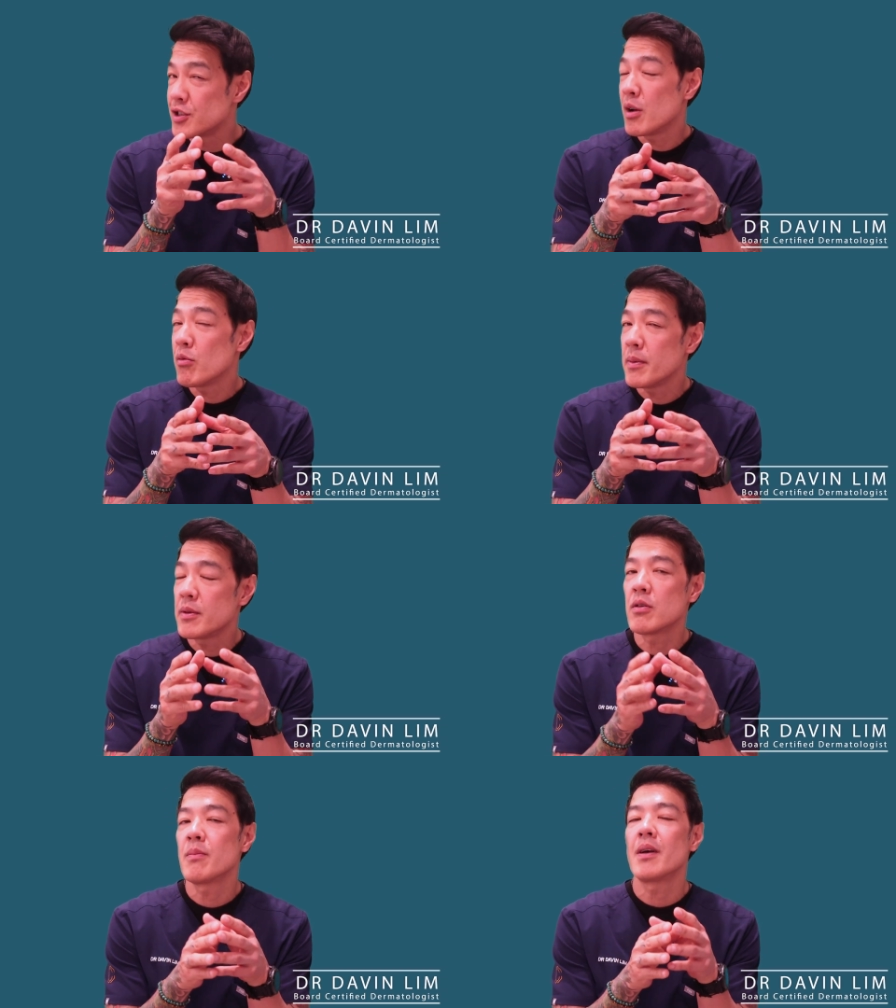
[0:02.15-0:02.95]
Today we'll be
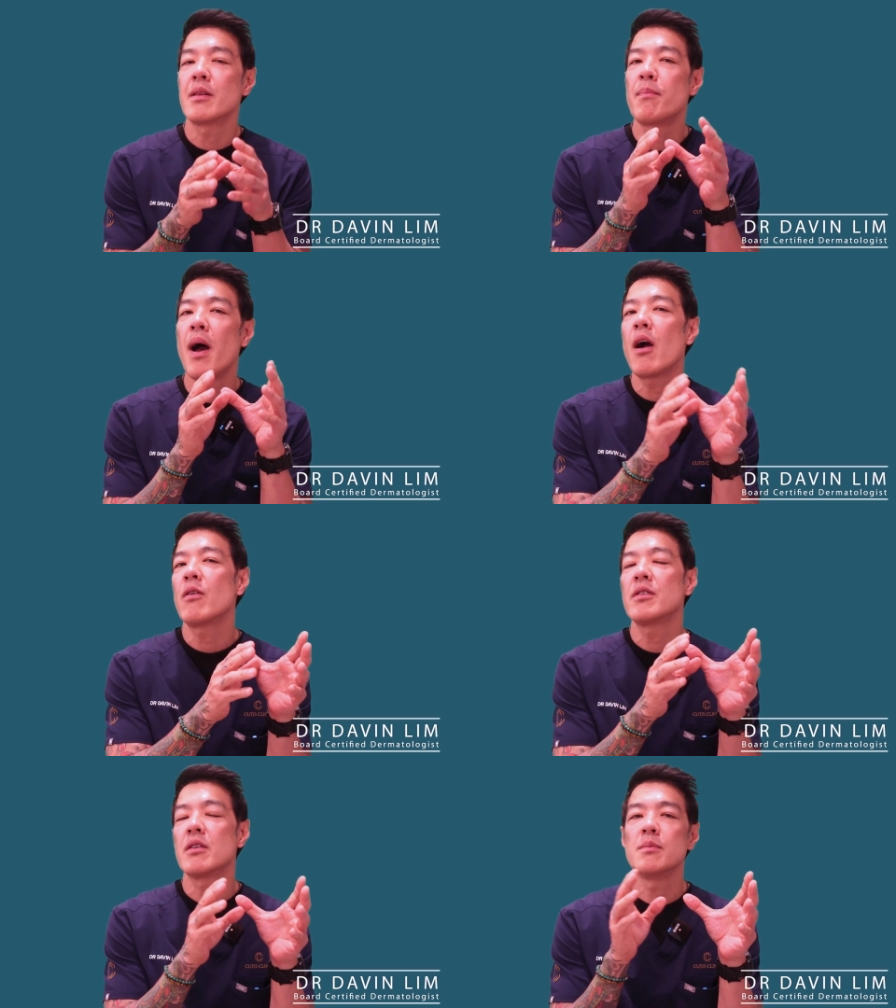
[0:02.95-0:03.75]
talking about the
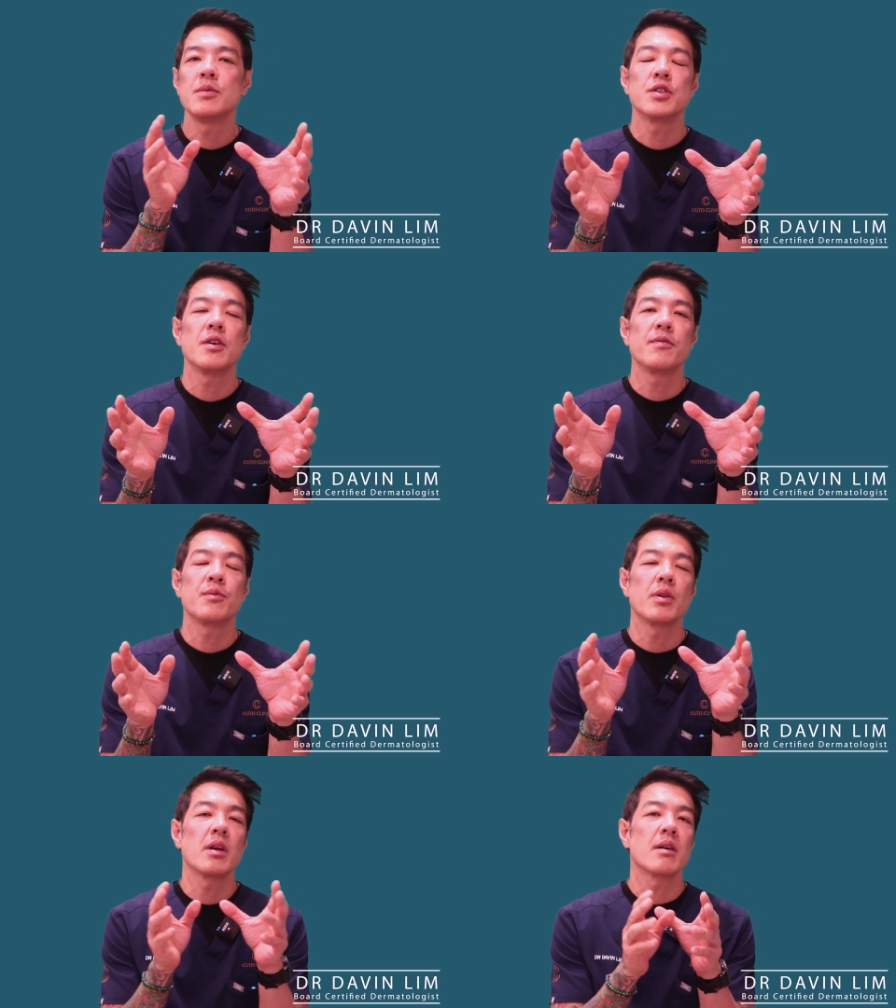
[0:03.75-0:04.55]
paradigm
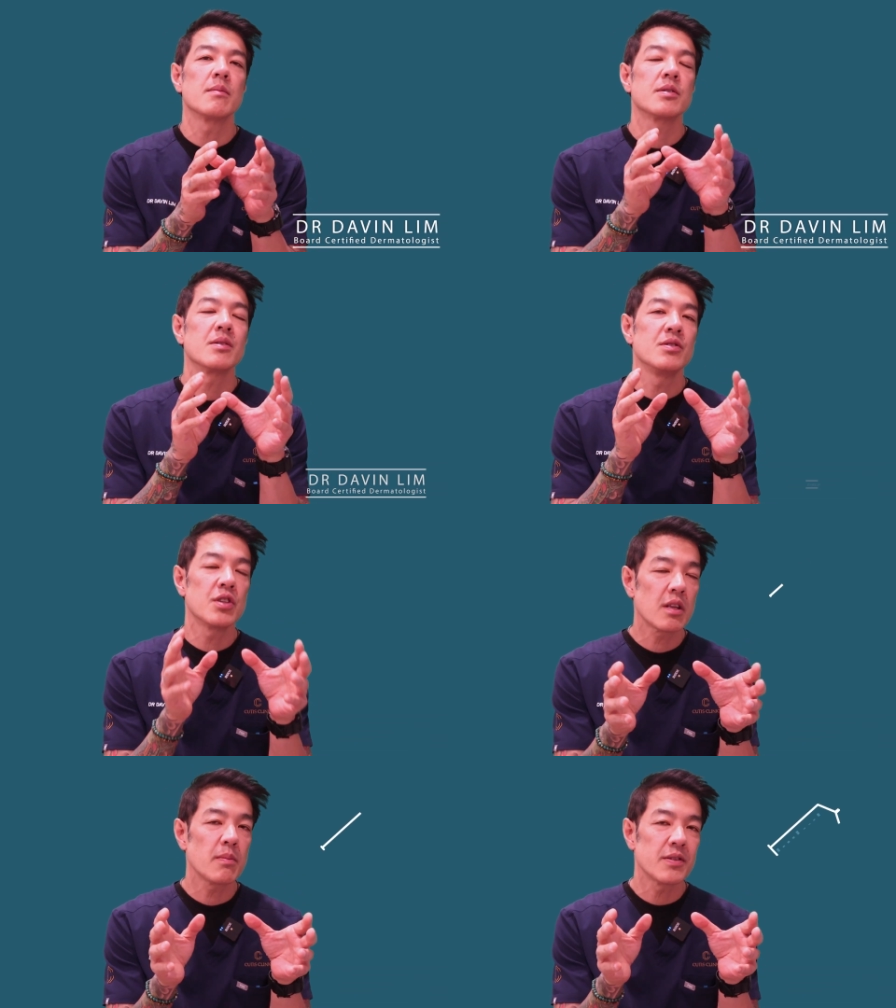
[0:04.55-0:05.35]
shift when it comes to
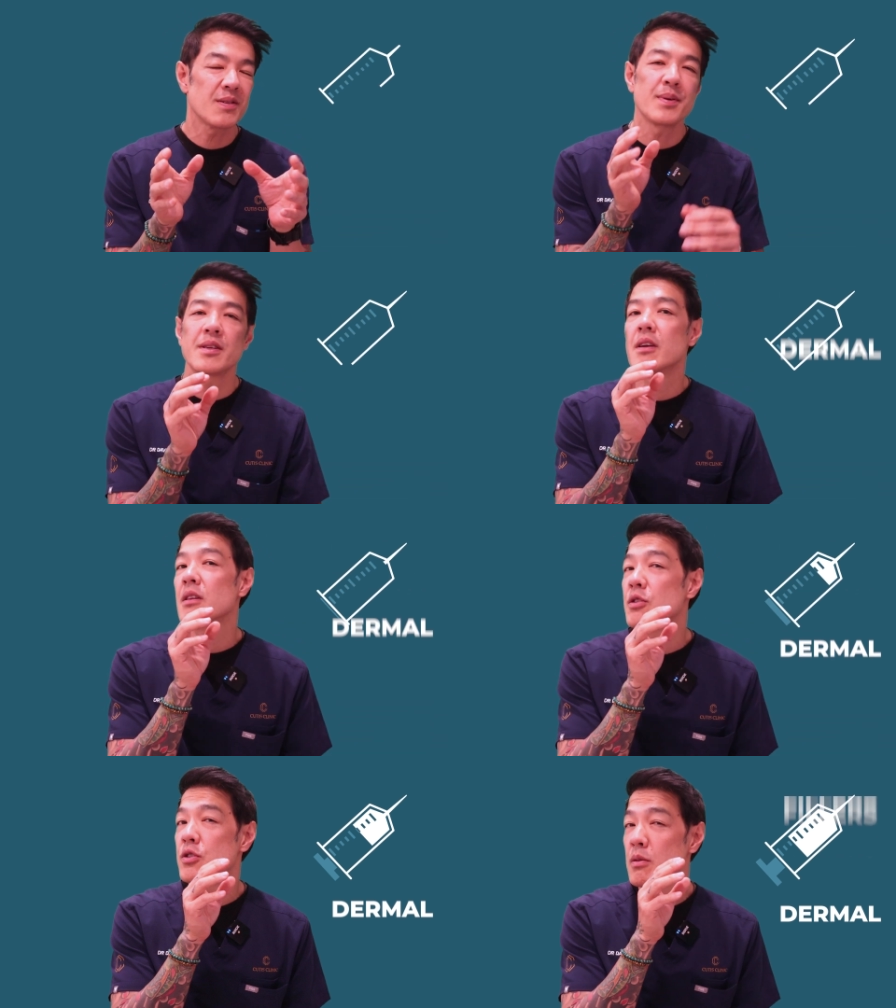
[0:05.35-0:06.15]
injectables, in
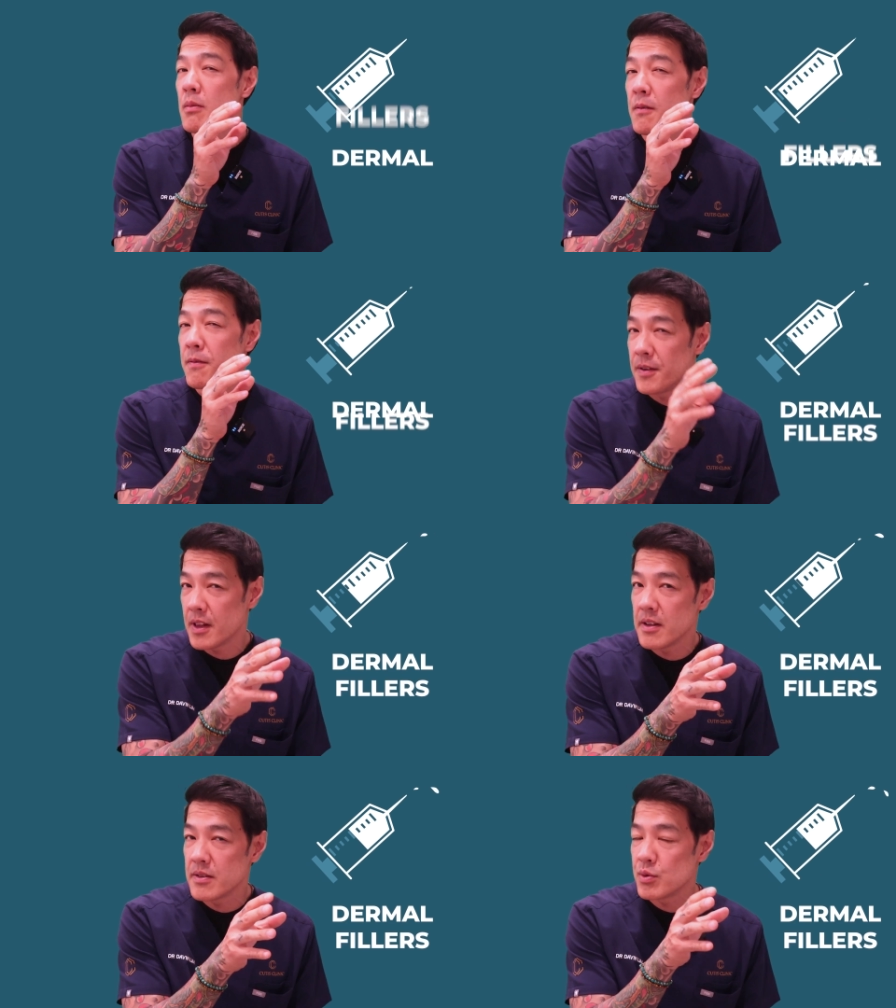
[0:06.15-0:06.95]
particular dermal
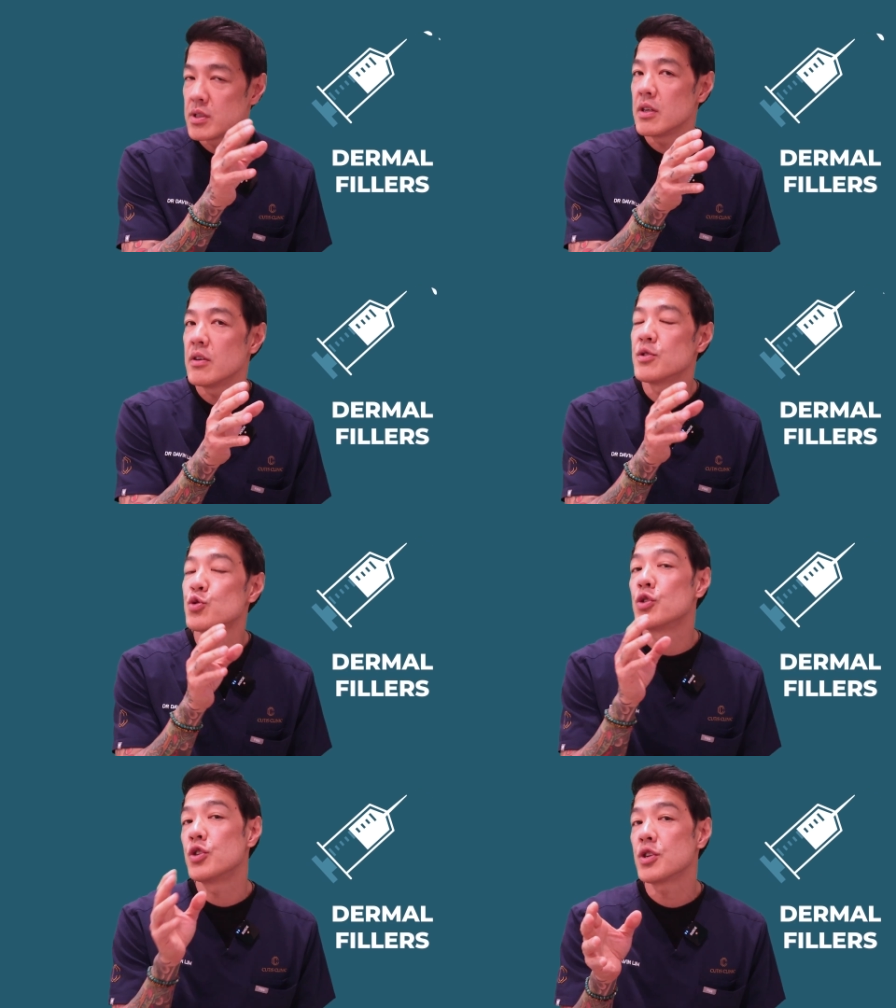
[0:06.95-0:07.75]
fillers, which are
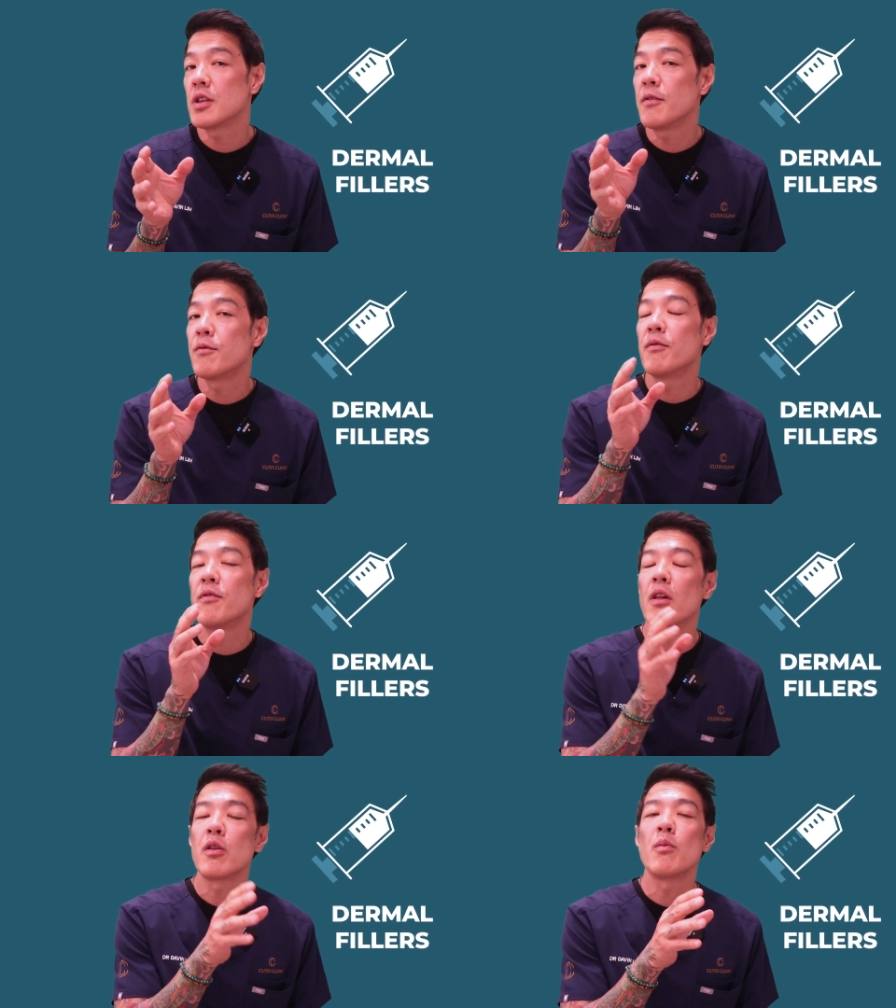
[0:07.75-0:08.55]
used traditionally for
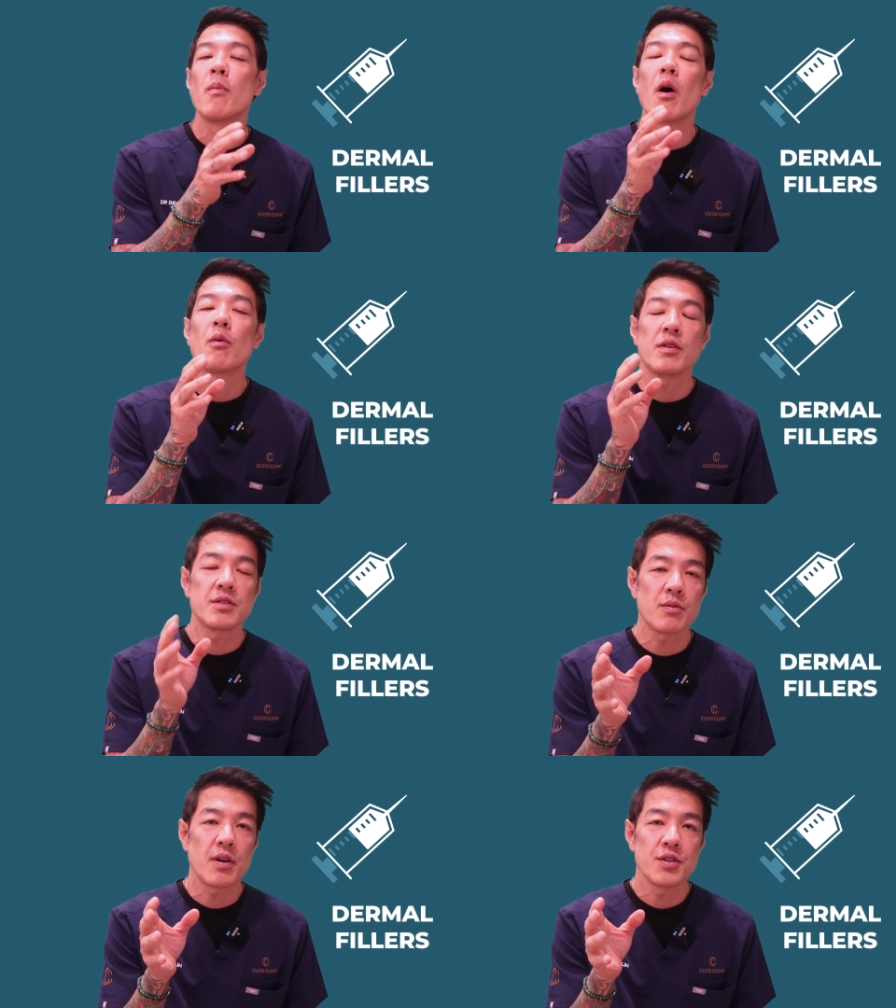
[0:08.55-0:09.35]
volume
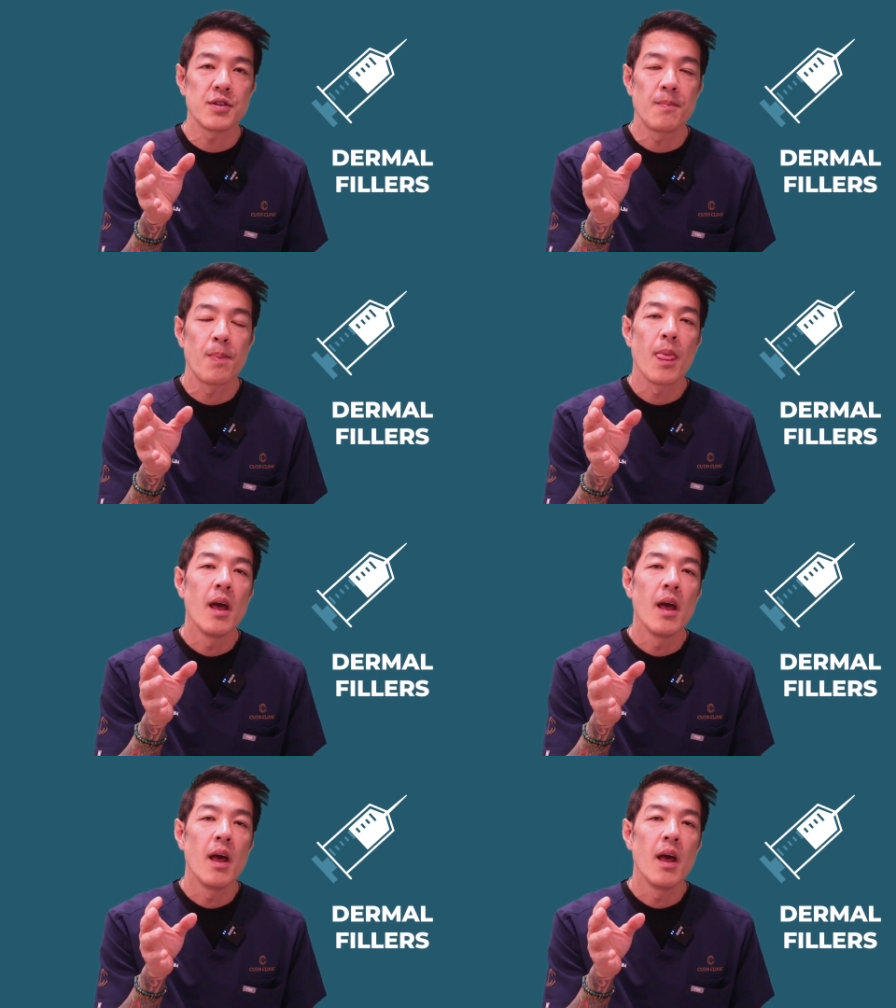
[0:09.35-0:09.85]
restoration.